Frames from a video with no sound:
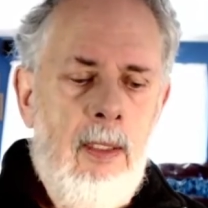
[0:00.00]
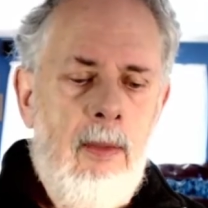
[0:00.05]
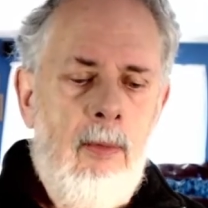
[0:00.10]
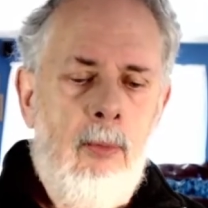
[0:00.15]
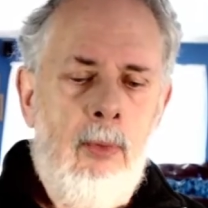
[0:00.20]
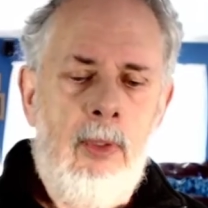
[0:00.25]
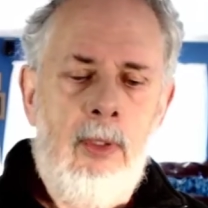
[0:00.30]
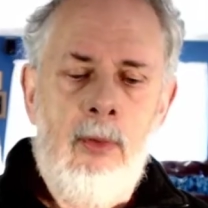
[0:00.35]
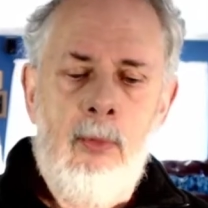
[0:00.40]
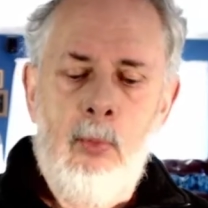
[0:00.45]

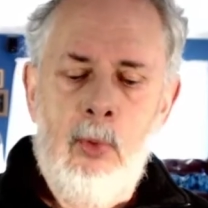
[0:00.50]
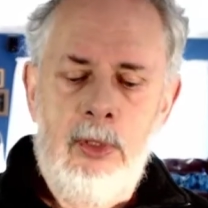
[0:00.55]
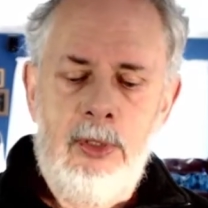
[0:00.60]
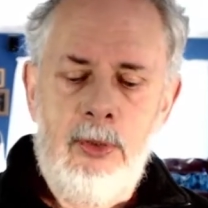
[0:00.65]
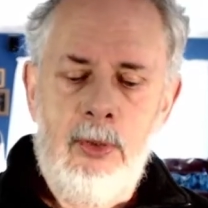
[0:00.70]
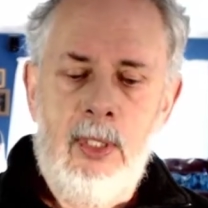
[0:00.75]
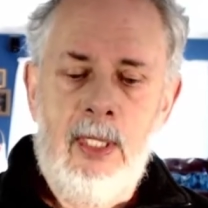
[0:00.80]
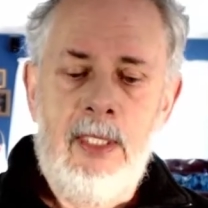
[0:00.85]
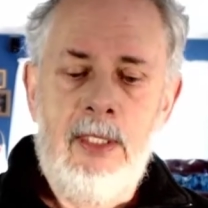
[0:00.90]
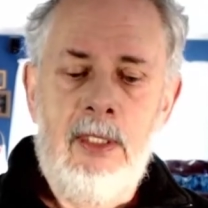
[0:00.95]
what, what
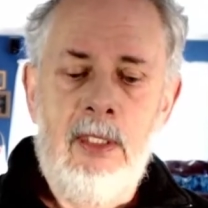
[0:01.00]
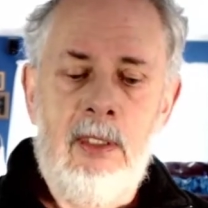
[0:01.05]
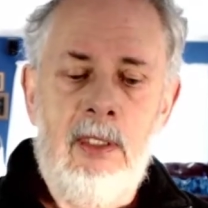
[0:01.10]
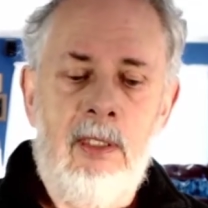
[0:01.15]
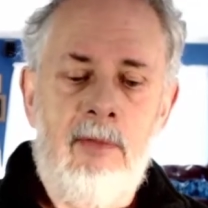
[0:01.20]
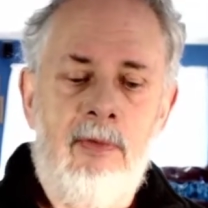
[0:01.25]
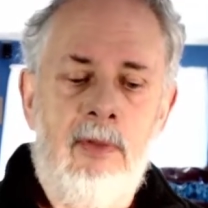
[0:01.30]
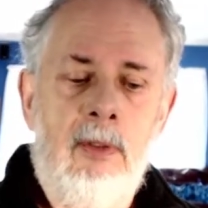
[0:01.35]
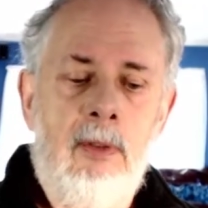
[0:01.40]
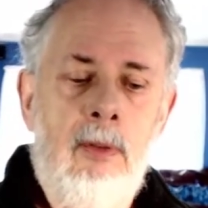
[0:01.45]
do they
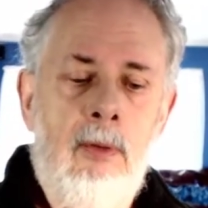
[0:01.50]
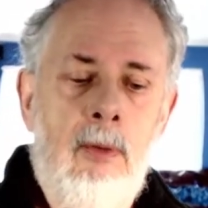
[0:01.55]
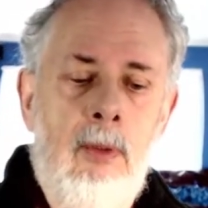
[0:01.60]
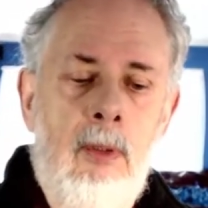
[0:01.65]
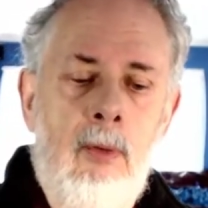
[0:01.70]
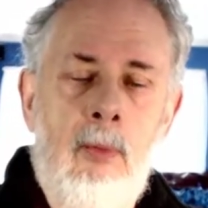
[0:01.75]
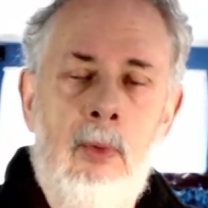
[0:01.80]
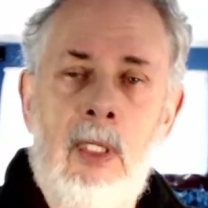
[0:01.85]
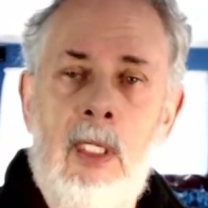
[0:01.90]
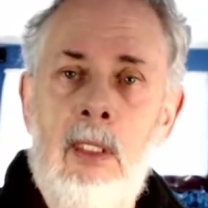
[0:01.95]
deliver?
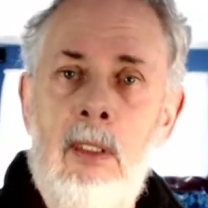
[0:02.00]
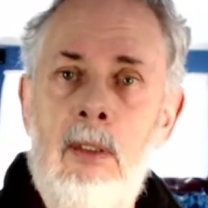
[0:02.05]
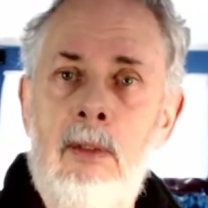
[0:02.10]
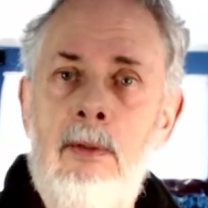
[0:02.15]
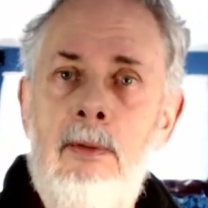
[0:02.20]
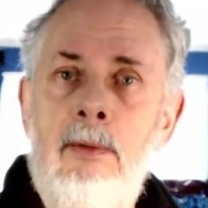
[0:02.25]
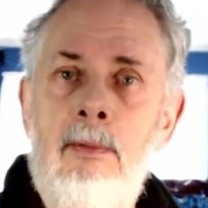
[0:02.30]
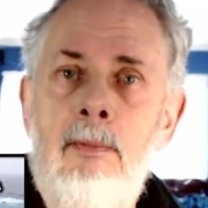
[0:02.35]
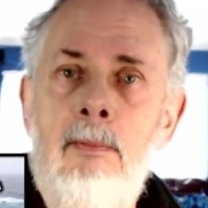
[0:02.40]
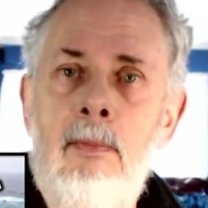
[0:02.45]
Well,
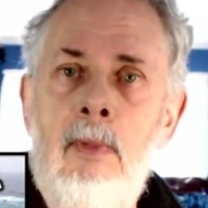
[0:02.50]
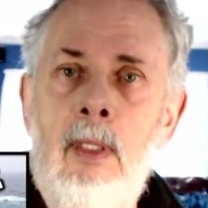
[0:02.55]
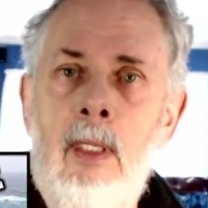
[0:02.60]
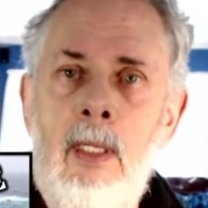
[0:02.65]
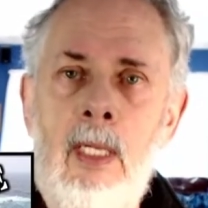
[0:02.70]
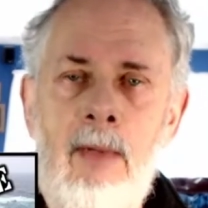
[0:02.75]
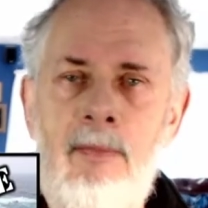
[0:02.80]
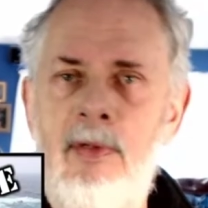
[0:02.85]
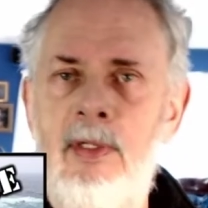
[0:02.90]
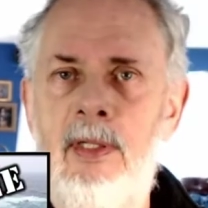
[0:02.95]

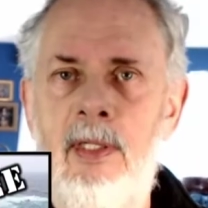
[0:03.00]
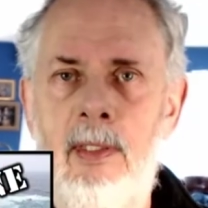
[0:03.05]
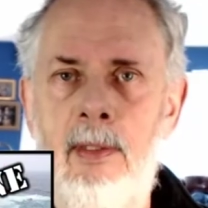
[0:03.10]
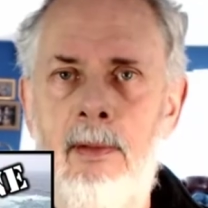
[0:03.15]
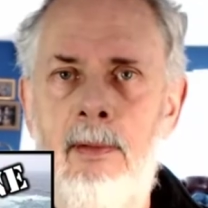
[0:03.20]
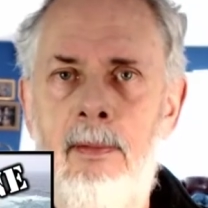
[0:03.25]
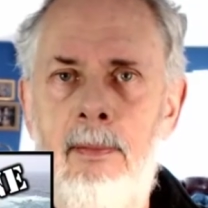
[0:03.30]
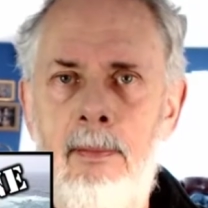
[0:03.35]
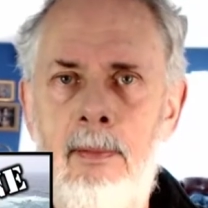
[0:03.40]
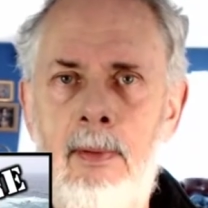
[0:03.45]
everything.